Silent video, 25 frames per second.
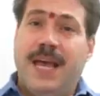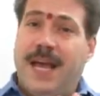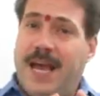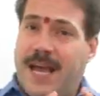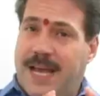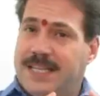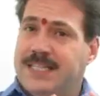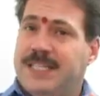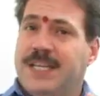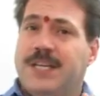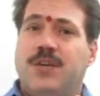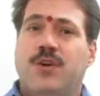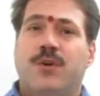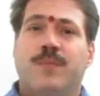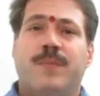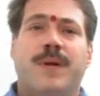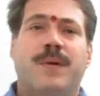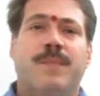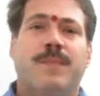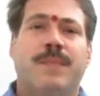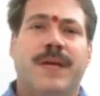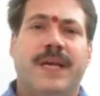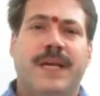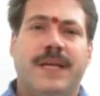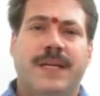As a
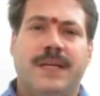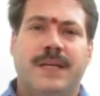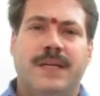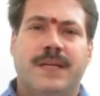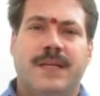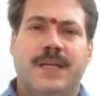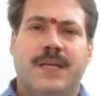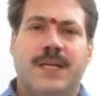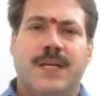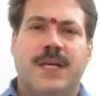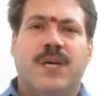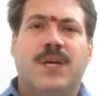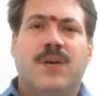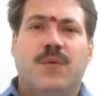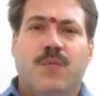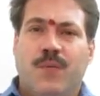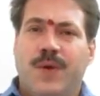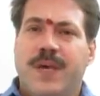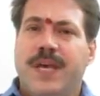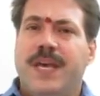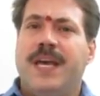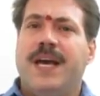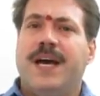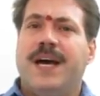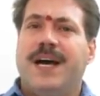human being,
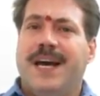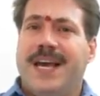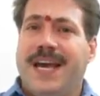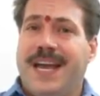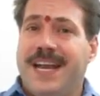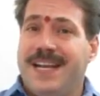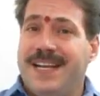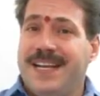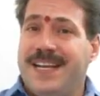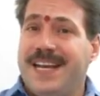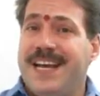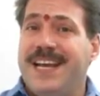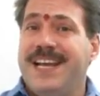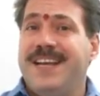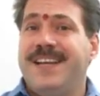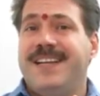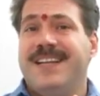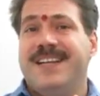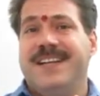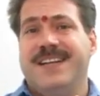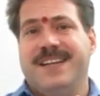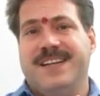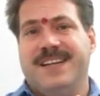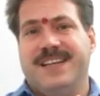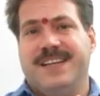we are
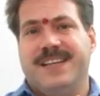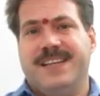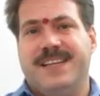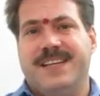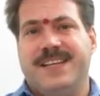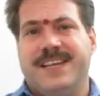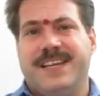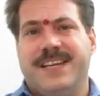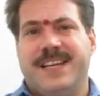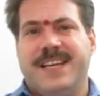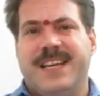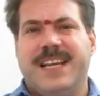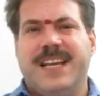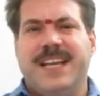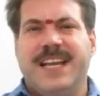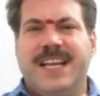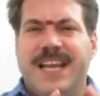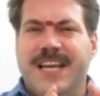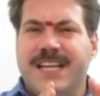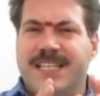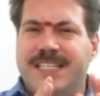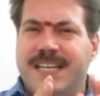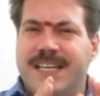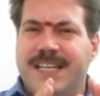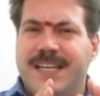entitled
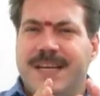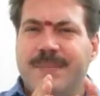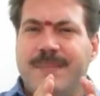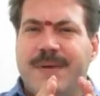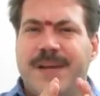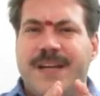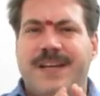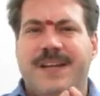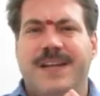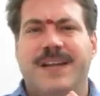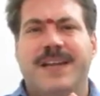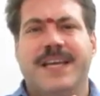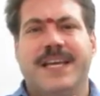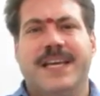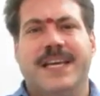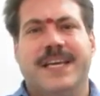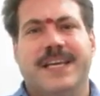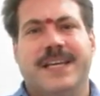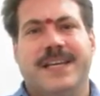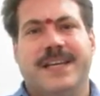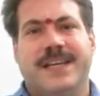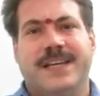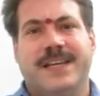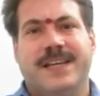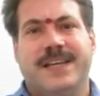legitimately
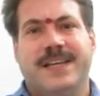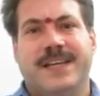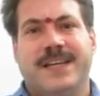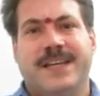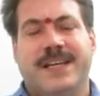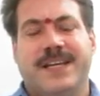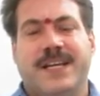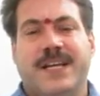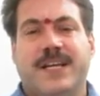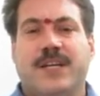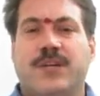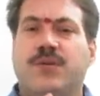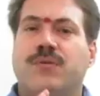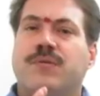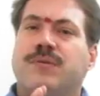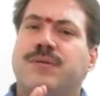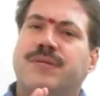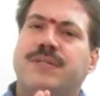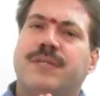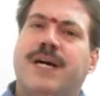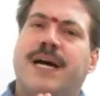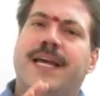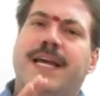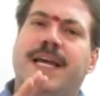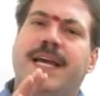to
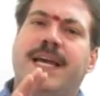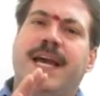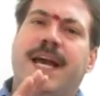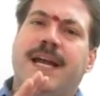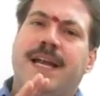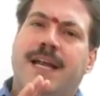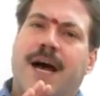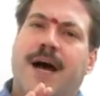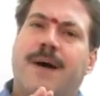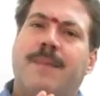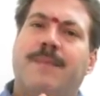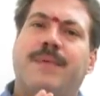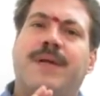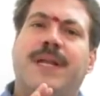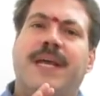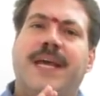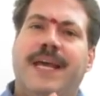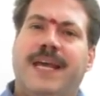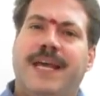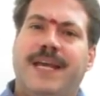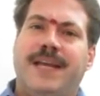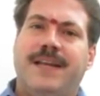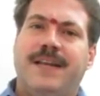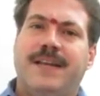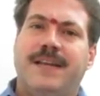try and
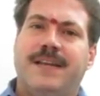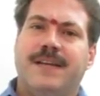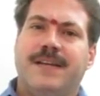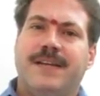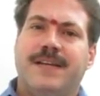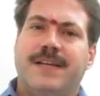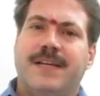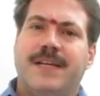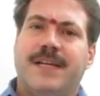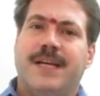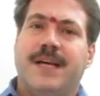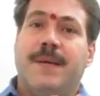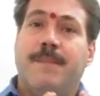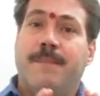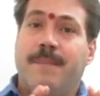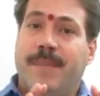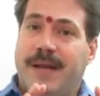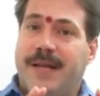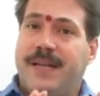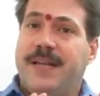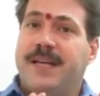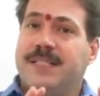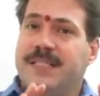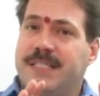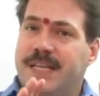obtain
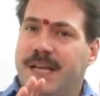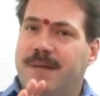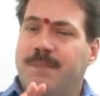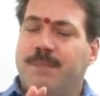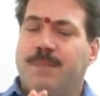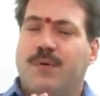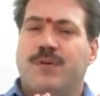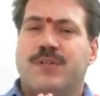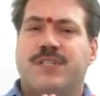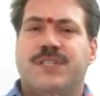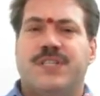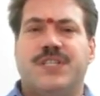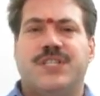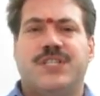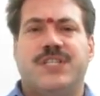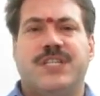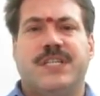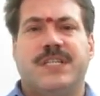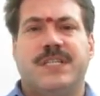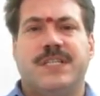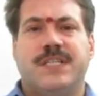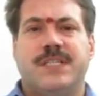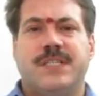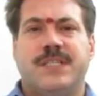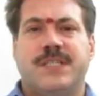material
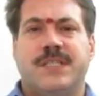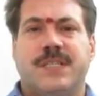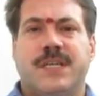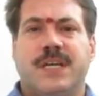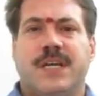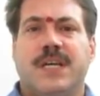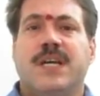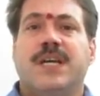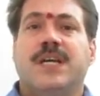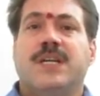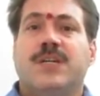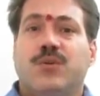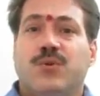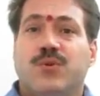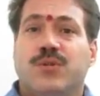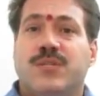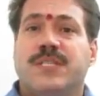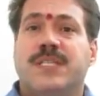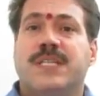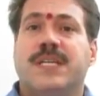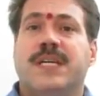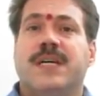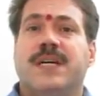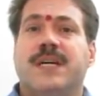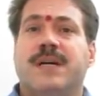possessions to
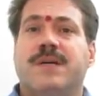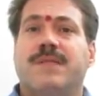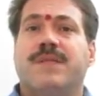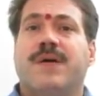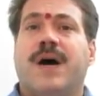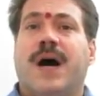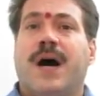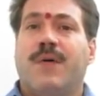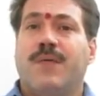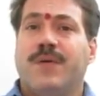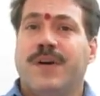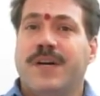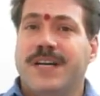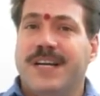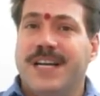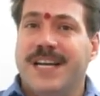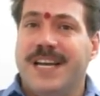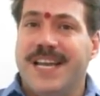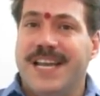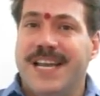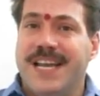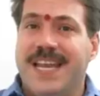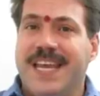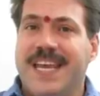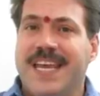serve
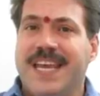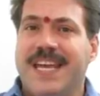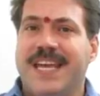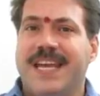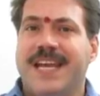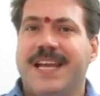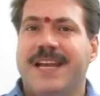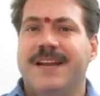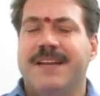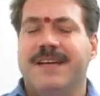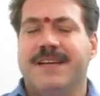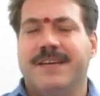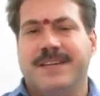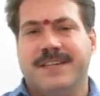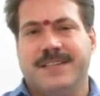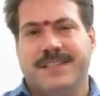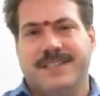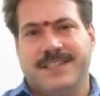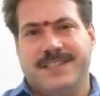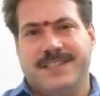our need.